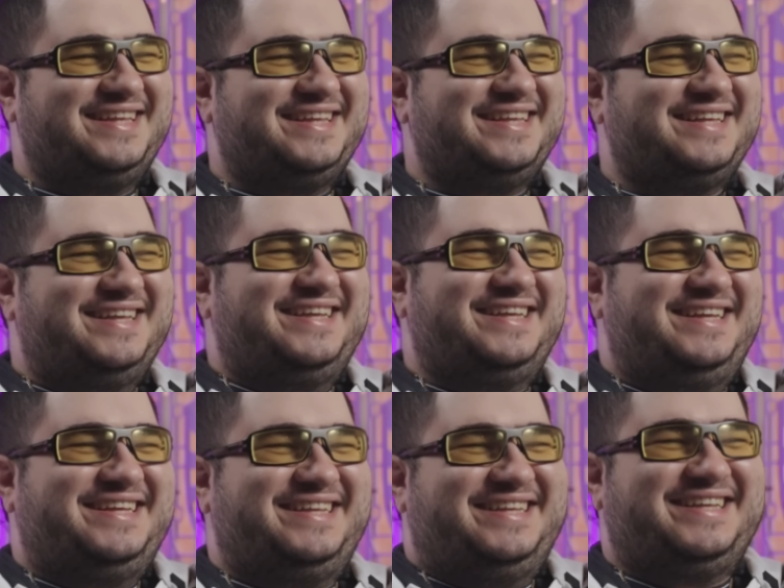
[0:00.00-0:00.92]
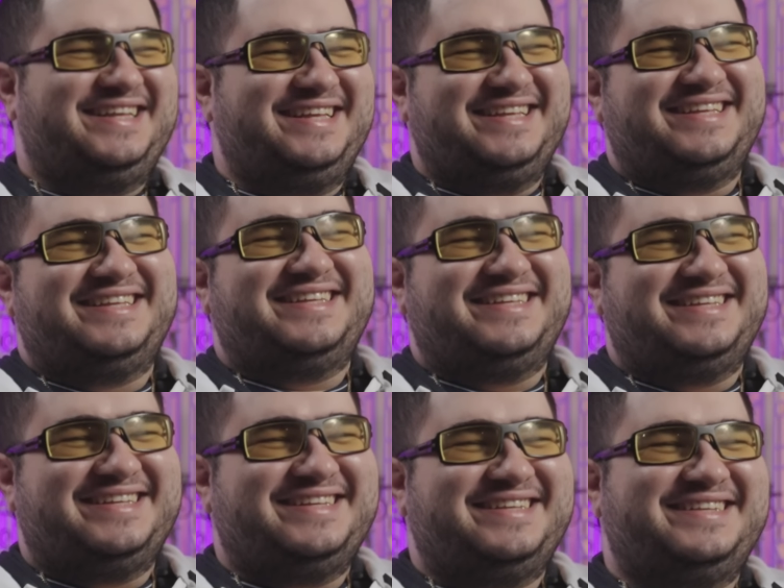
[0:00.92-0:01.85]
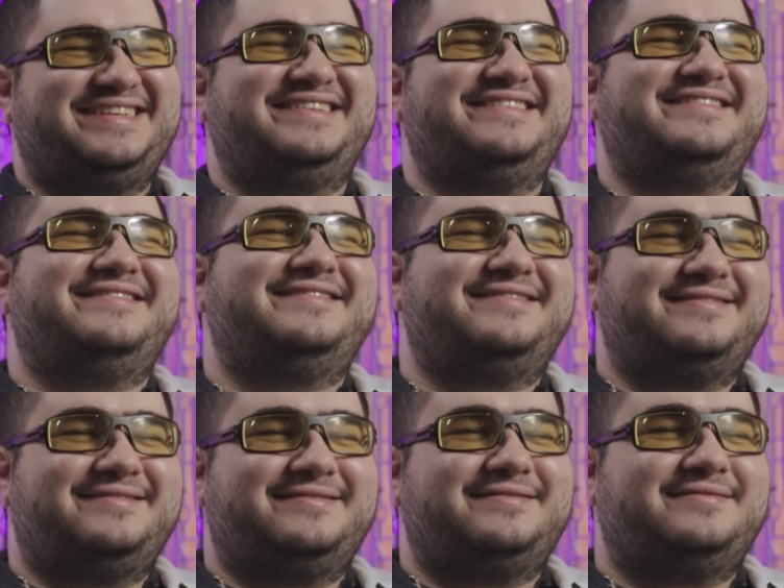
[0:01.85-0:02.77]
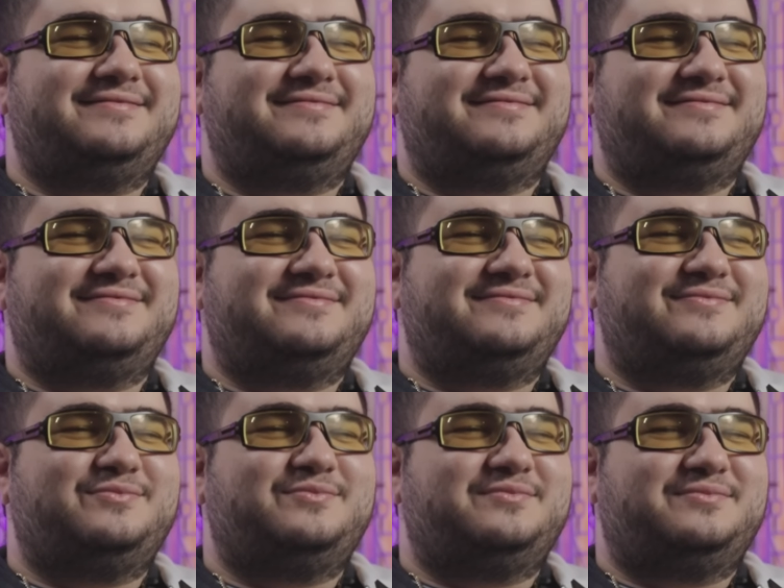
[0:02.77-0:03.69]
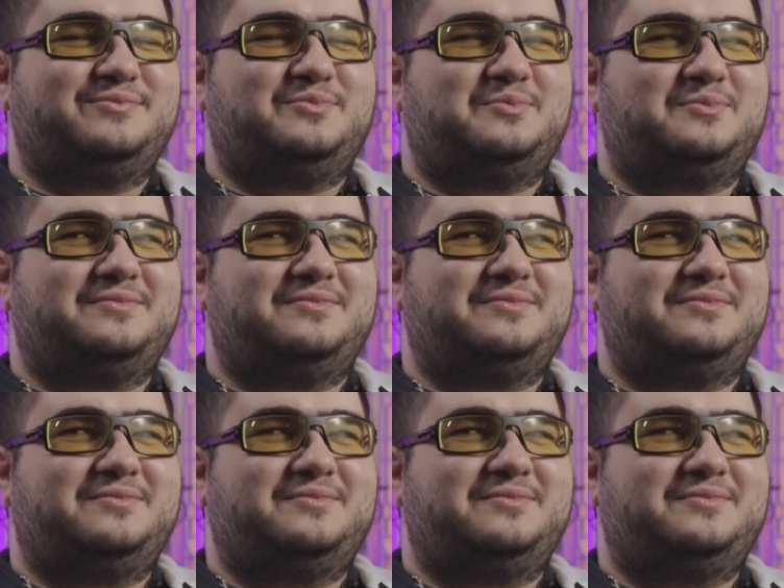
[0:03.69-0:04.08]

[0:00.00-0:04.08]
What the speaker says: No words are spoken by the person on screen.